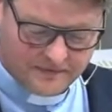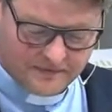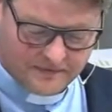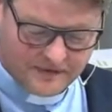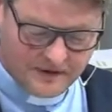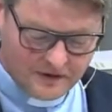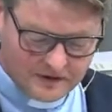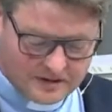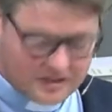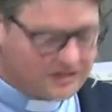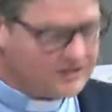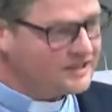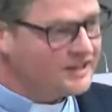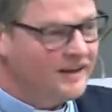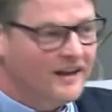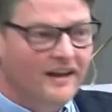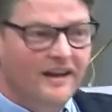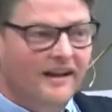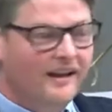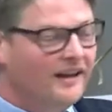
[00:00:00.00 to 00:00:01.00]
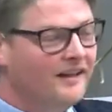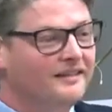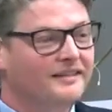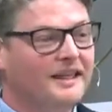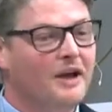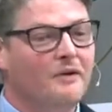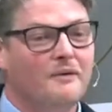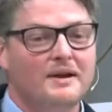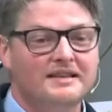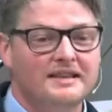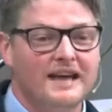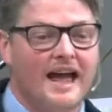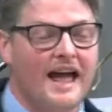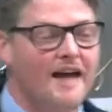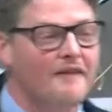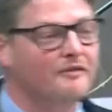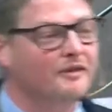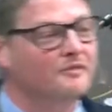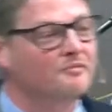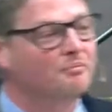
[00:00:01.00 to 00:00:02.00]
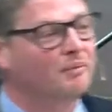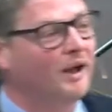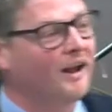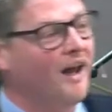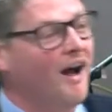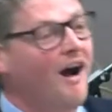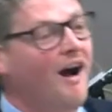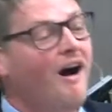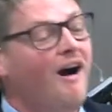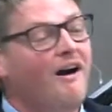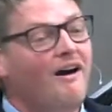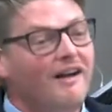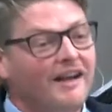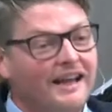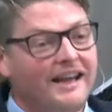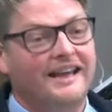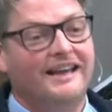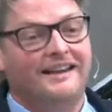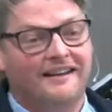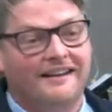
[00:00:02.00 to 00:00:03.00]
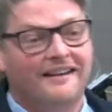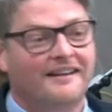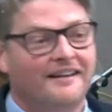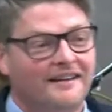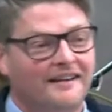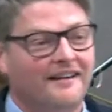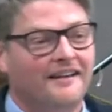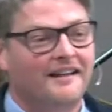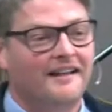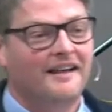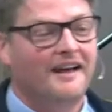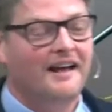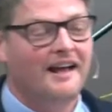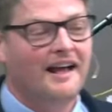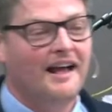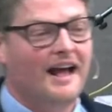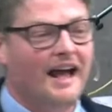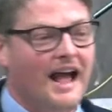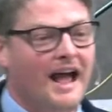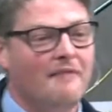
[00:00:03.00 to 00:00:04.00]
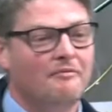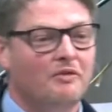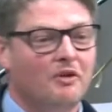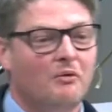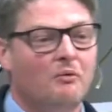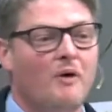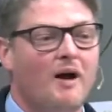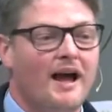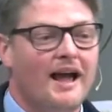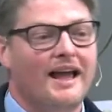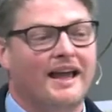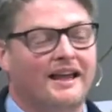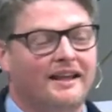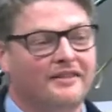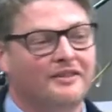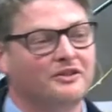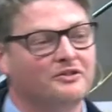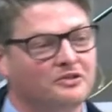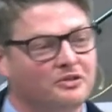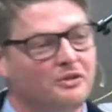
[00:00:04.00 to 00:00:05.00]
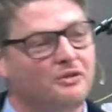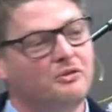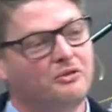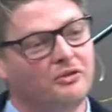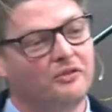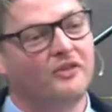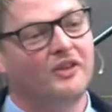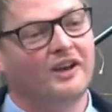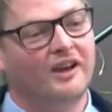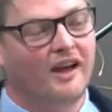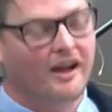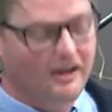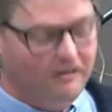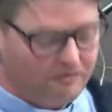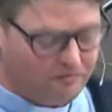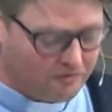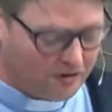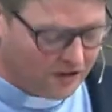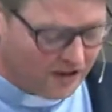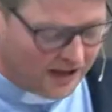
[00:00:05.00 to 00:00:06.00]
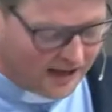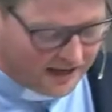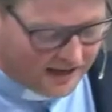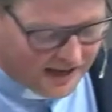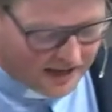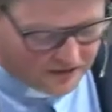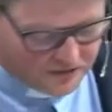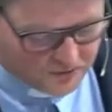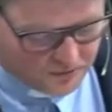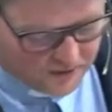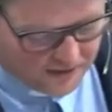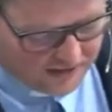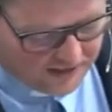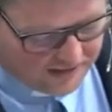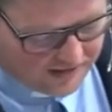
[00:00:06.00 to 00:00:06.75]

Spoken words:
Not just there is a heaven, but I am the way, the truth and the life. We'll hear next week.